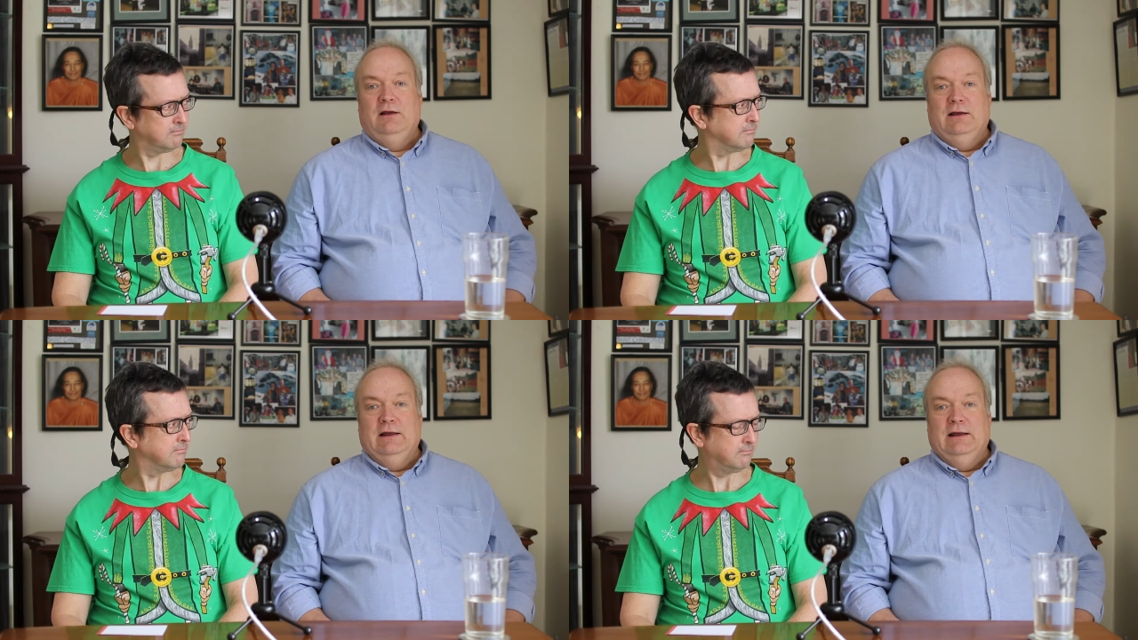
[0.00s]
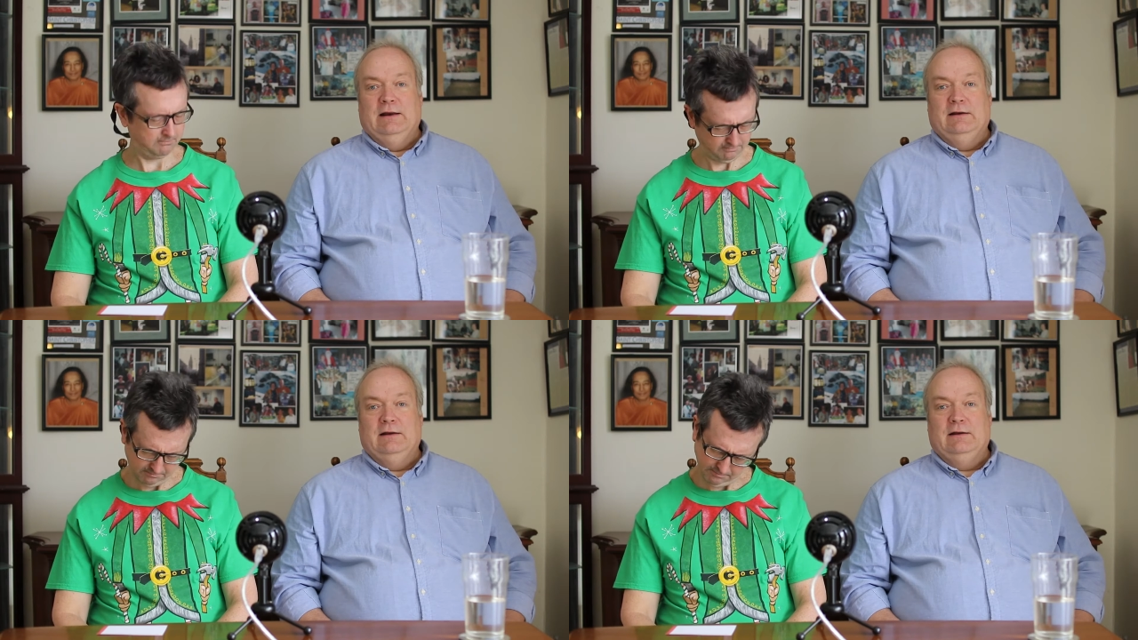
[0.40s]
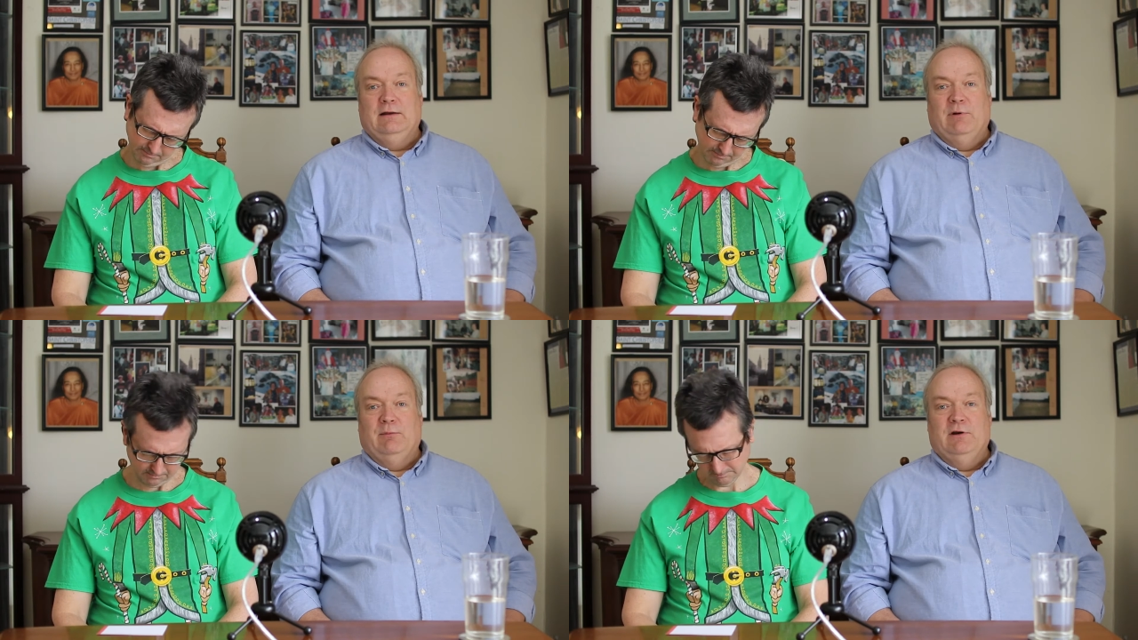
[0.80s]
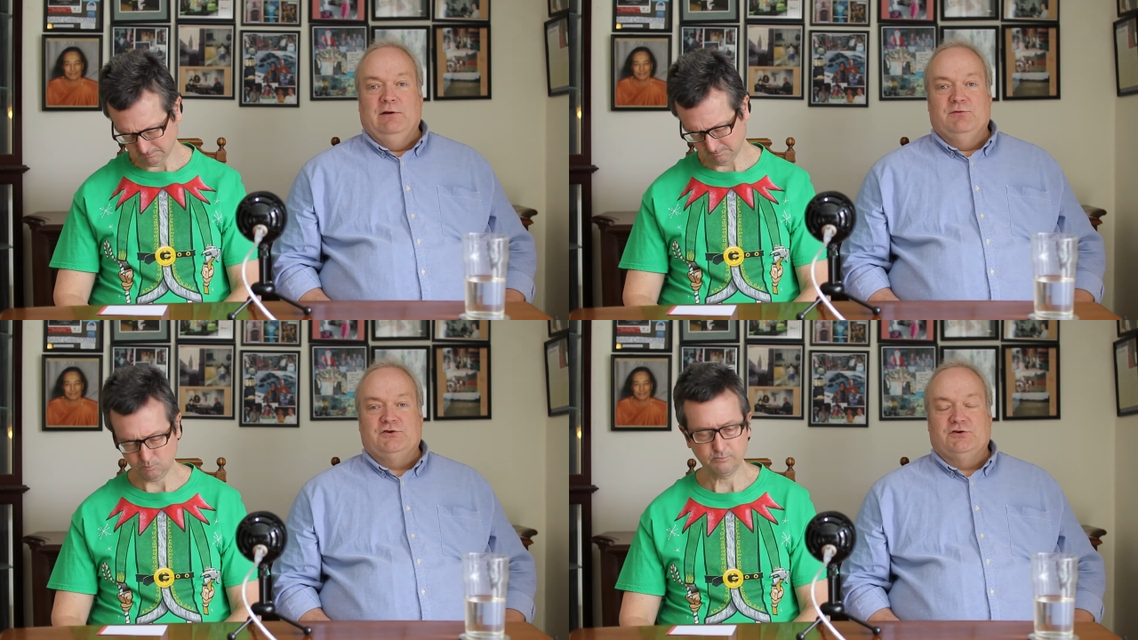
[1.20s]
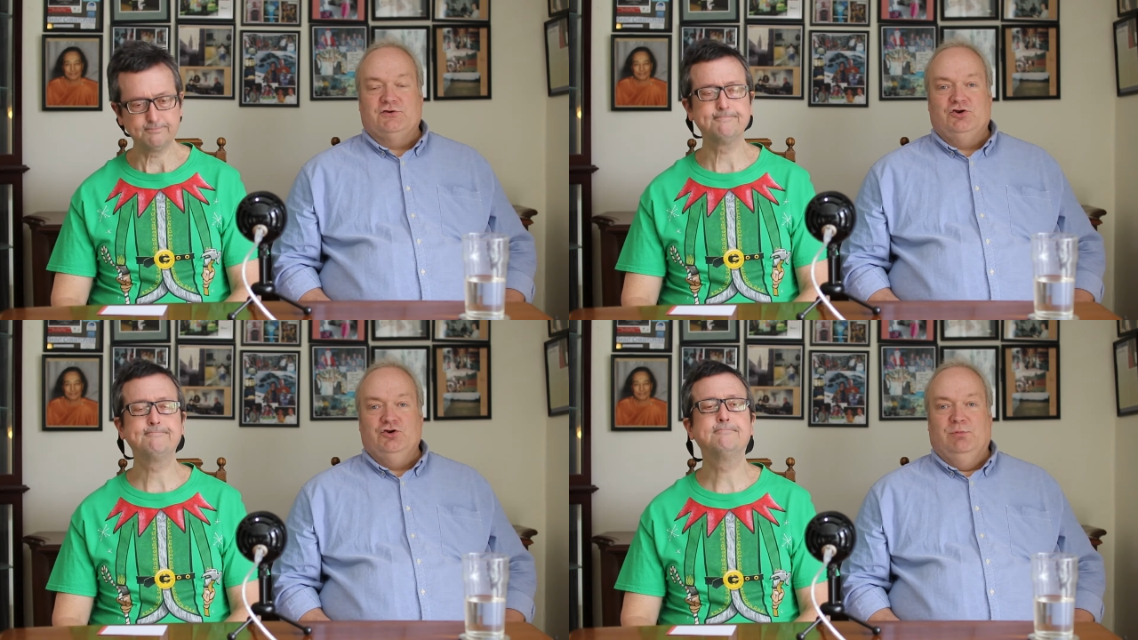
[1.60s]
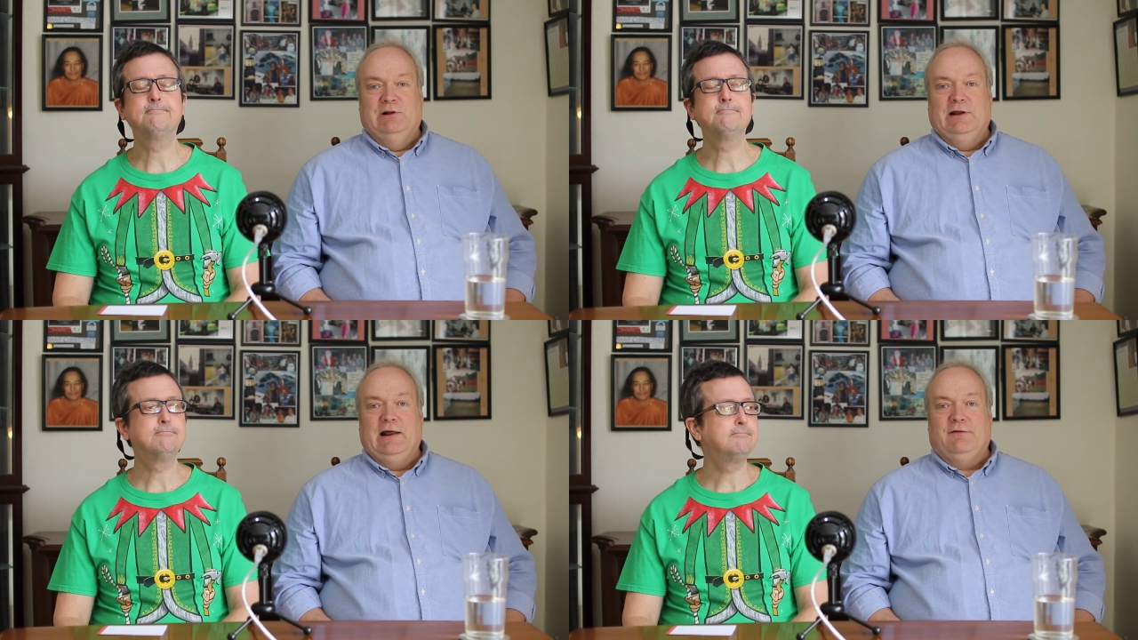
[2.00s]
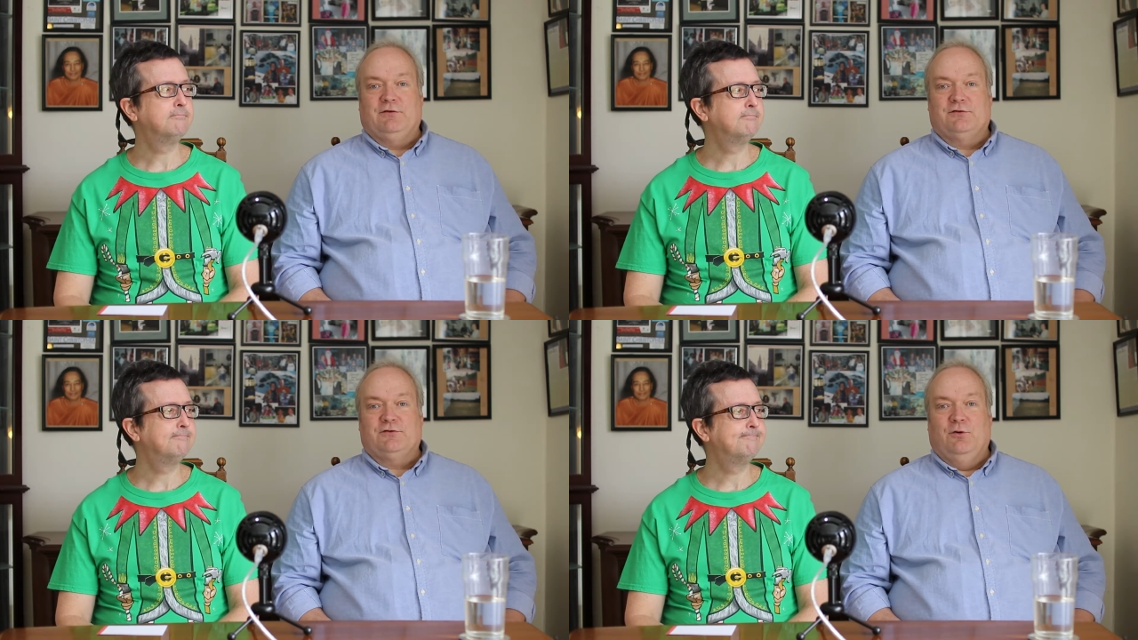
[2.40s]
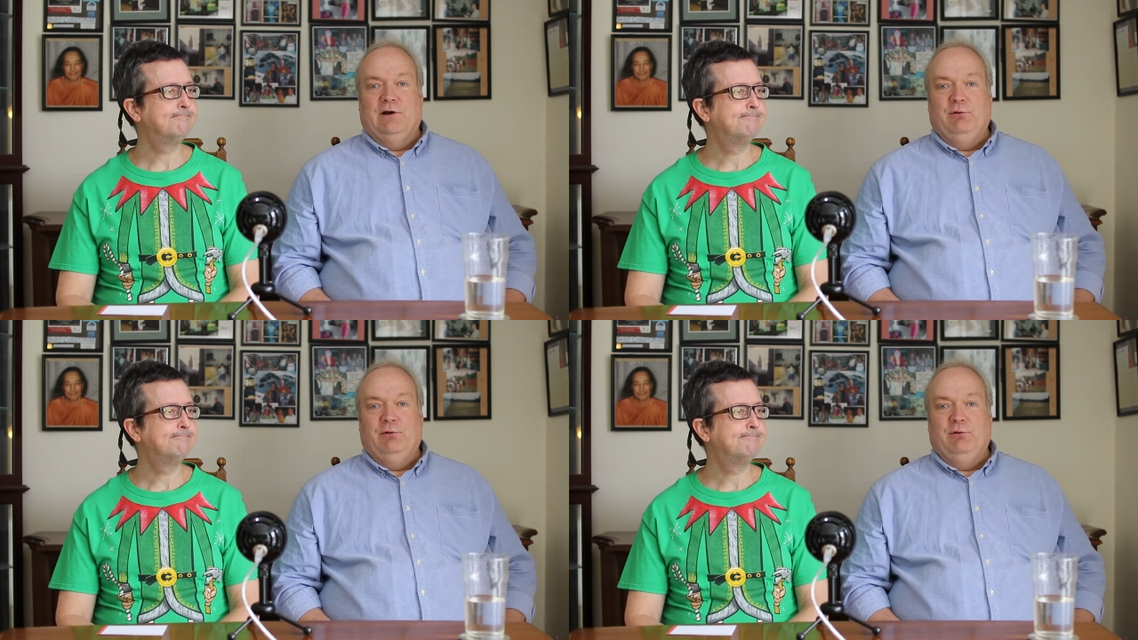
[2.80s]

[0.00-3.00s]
Speaker 1: And I remember he was just jubilant after scoring.